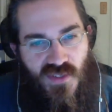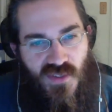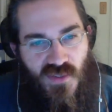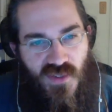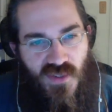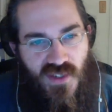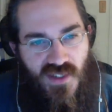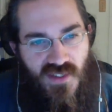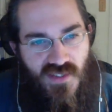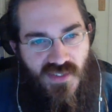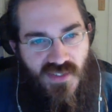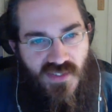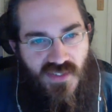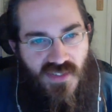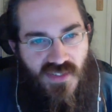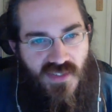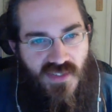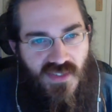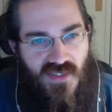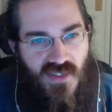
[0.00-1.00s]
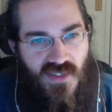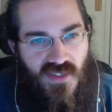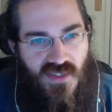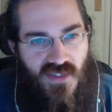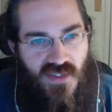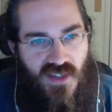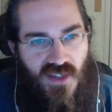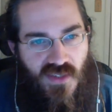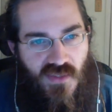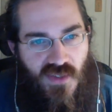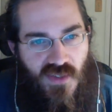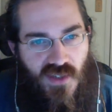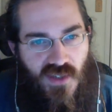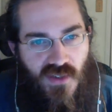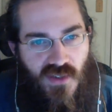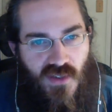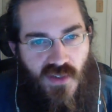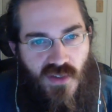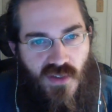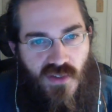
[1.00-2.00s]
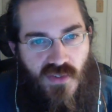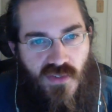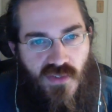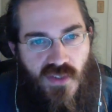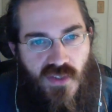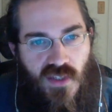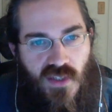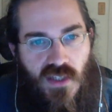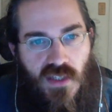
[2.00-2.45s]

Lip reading: U.S., says Conrad Curtis.